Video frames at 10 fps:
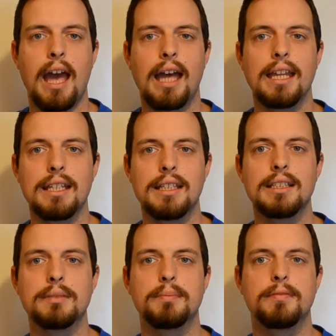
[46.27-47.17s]
And in
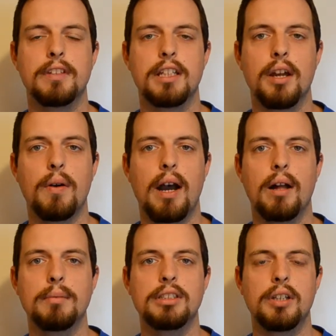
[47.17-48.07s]
this video,
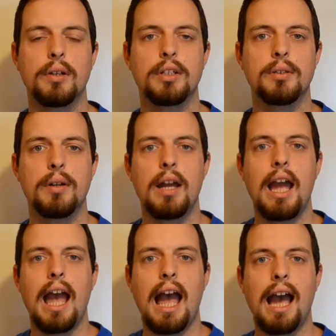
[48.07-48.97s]
I'll be showing you
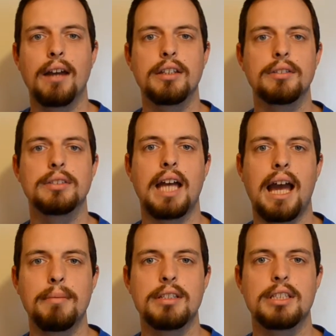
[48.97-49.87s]
how to use
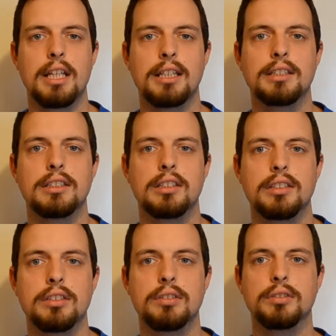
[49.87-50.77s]
habit change
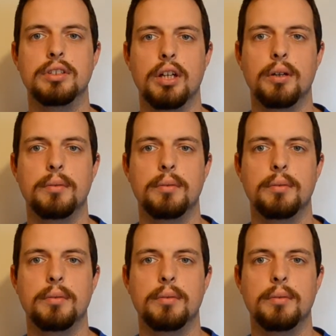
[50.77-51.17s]
to do so.